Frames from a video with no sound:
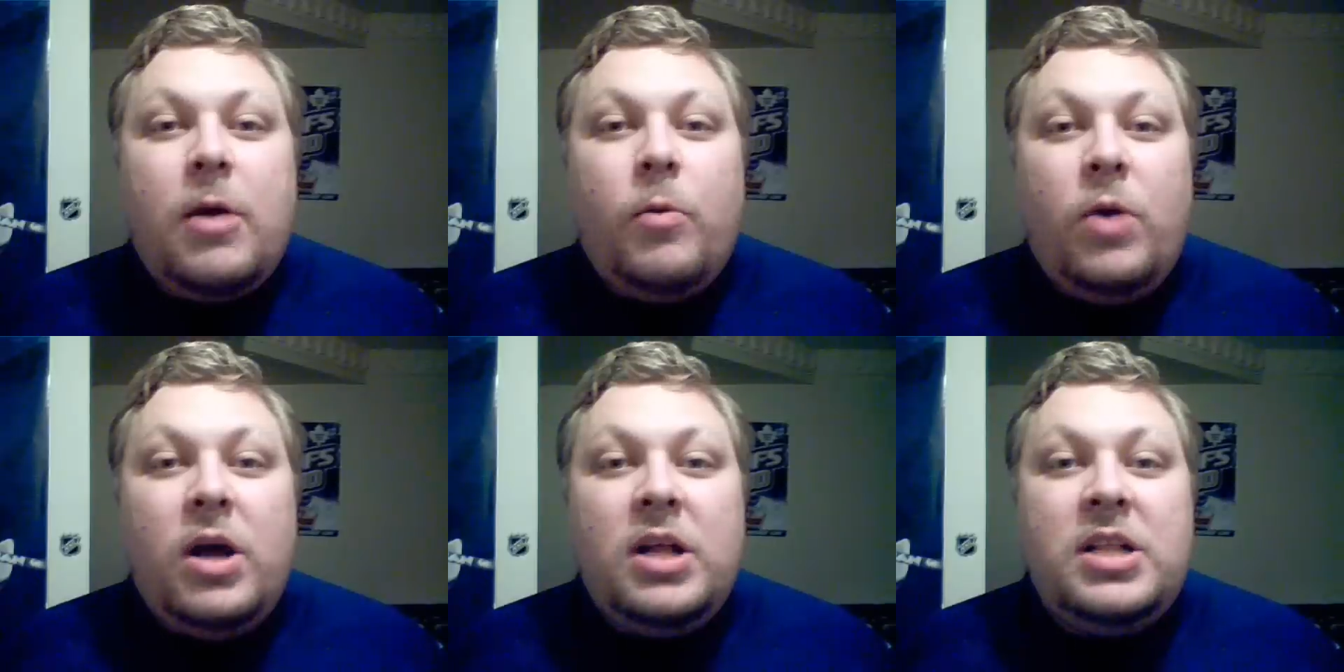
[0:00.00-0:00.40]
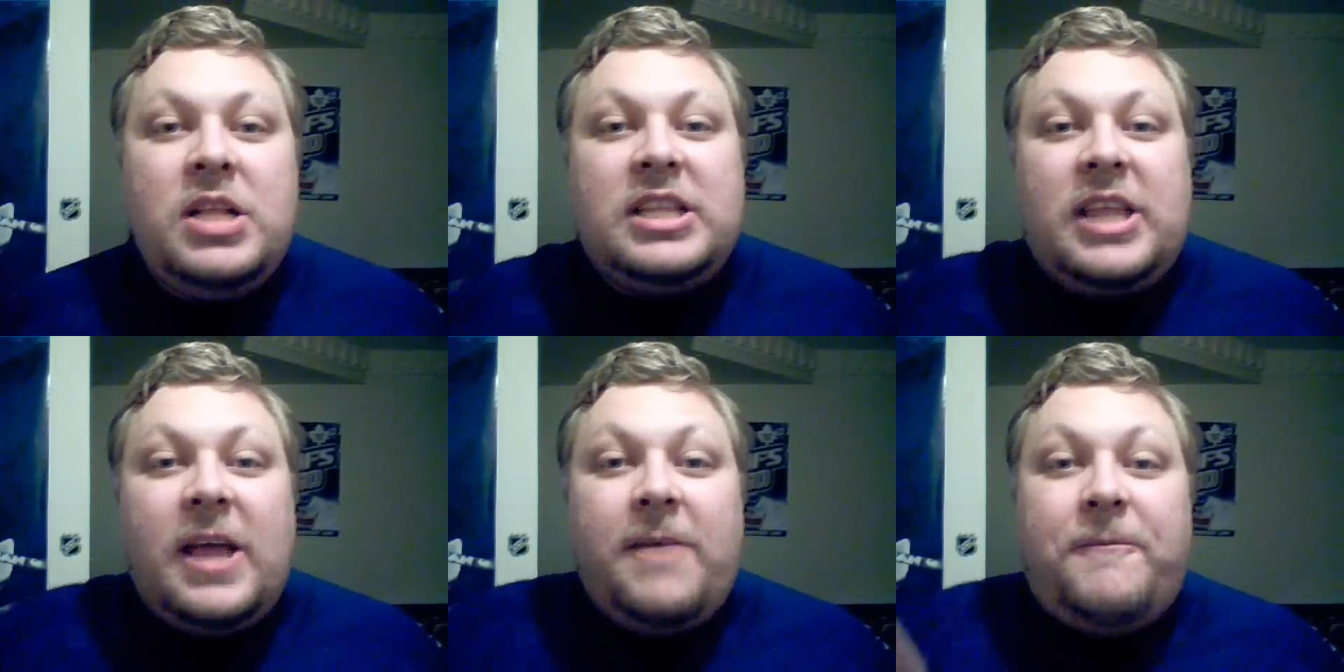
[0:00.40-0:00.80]

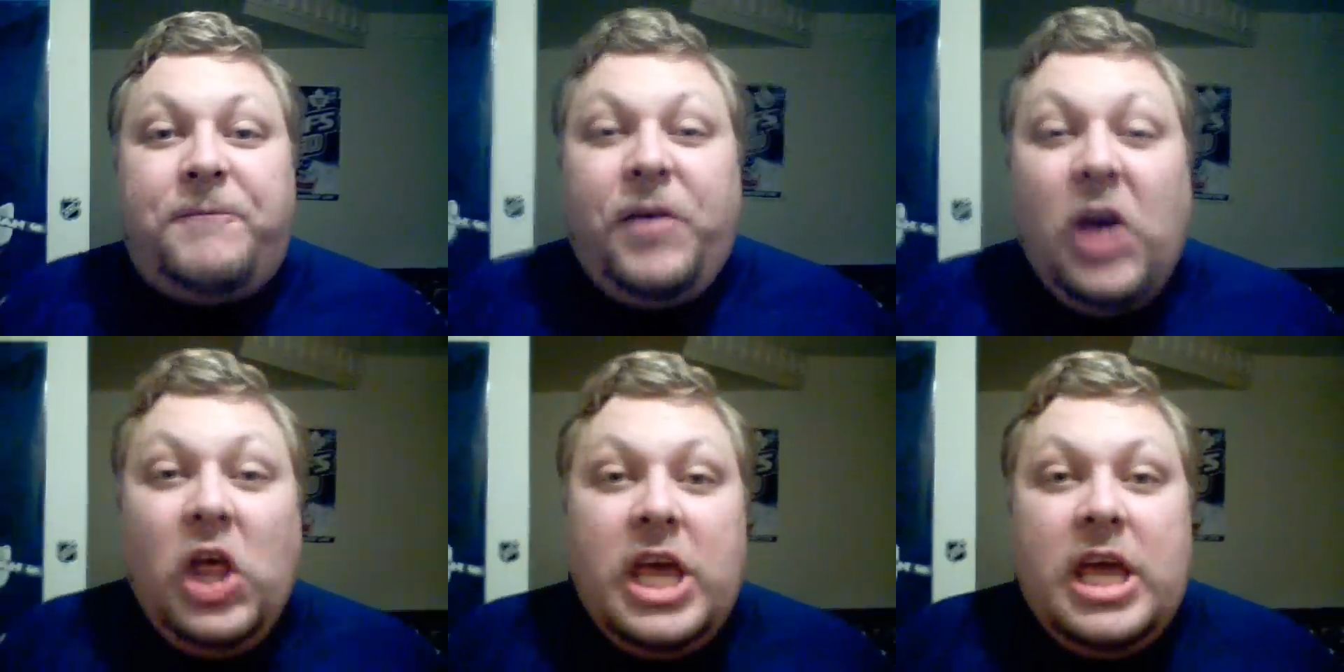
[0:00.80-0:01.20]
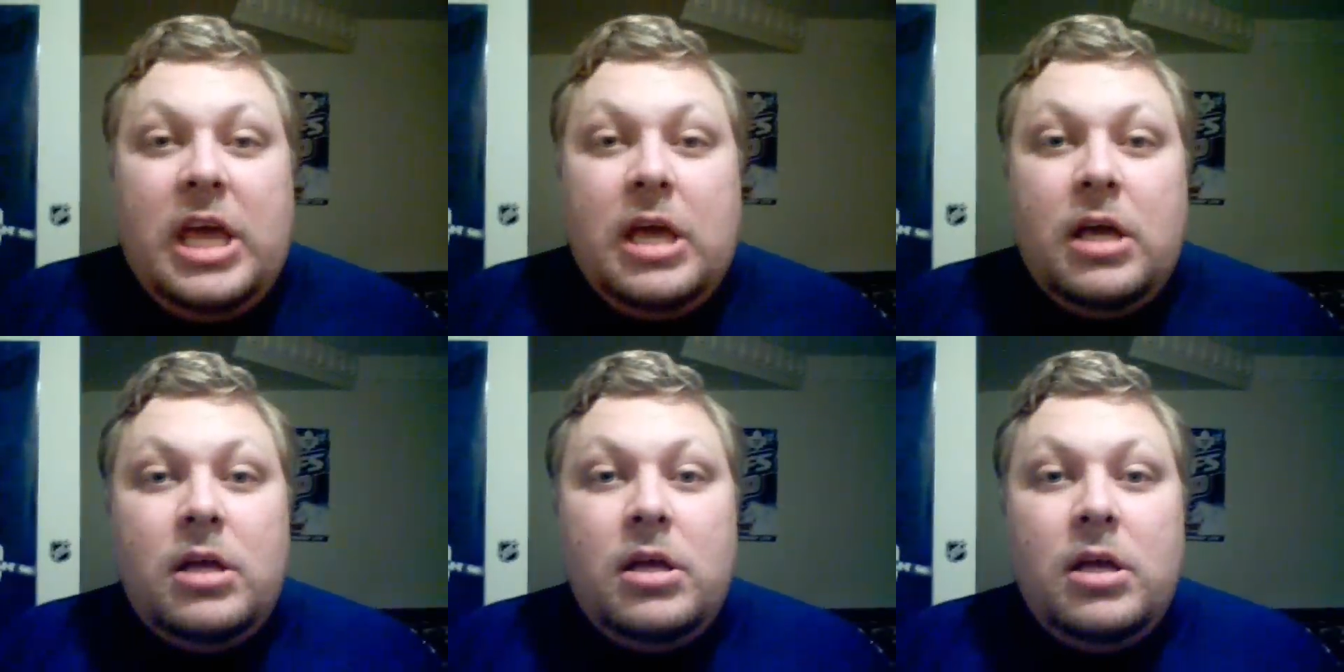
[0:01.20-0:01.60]
1-0 Philly.
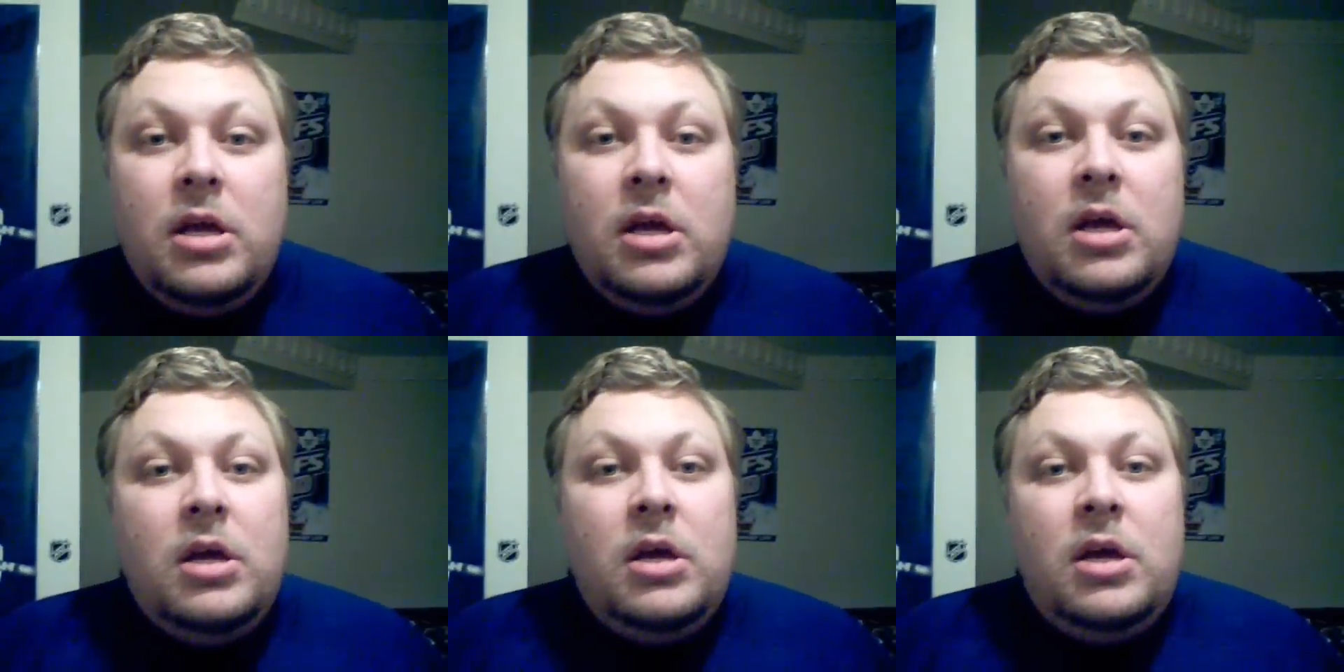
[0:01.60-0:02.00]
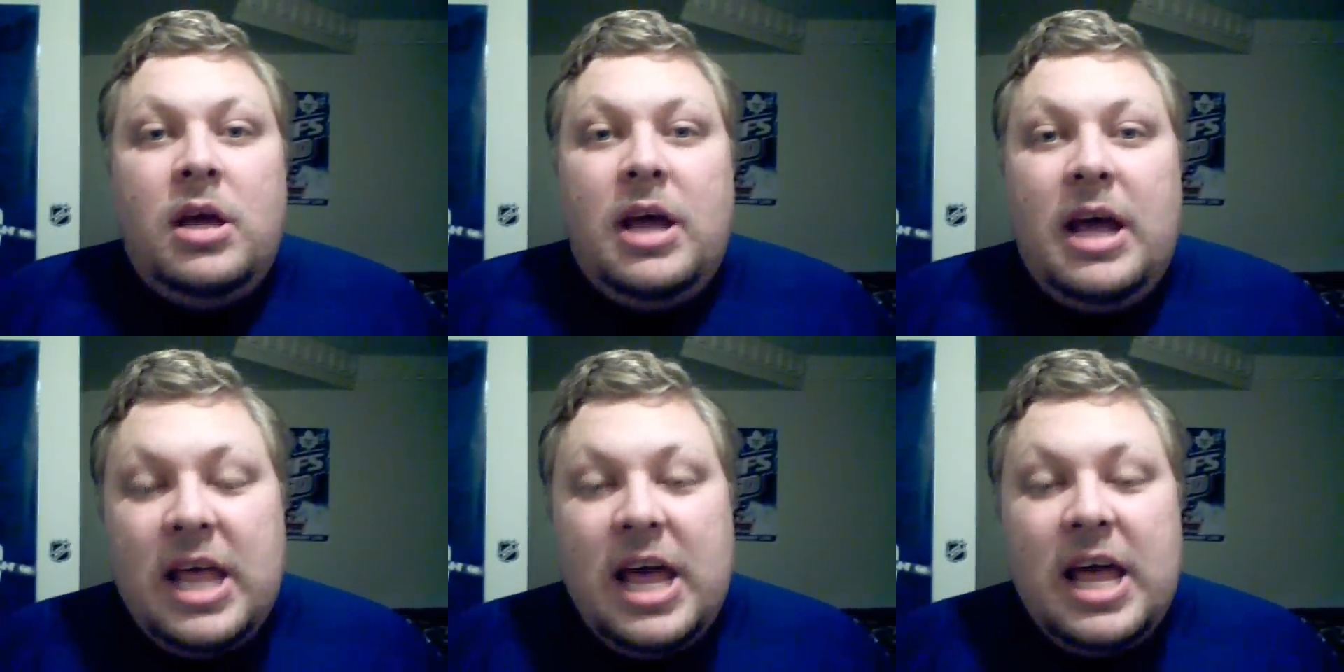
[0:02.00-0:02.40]

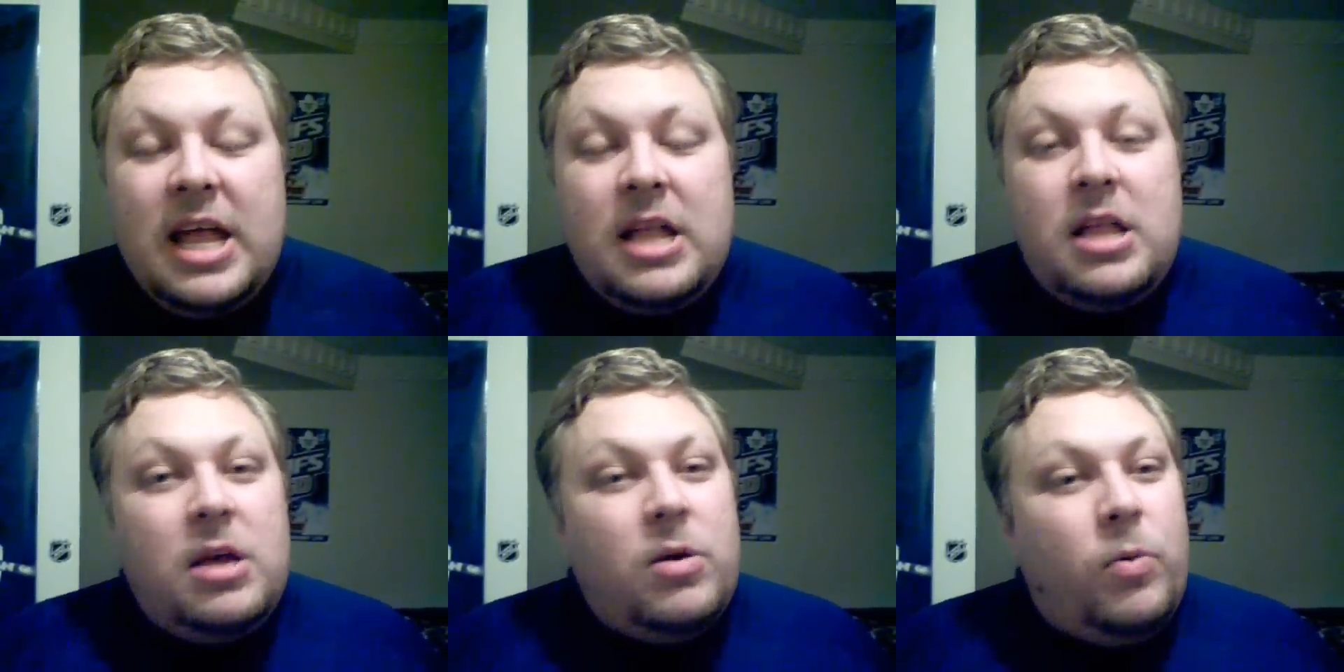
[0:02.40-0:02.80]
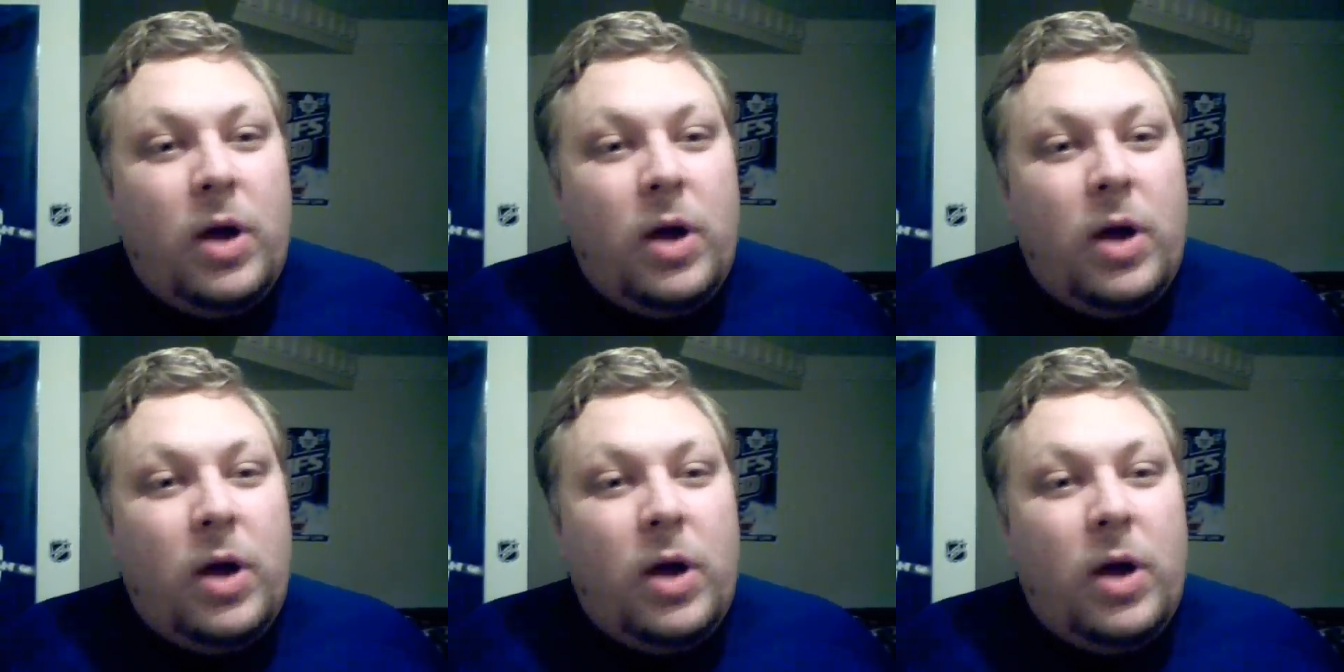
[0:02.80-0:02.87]
And then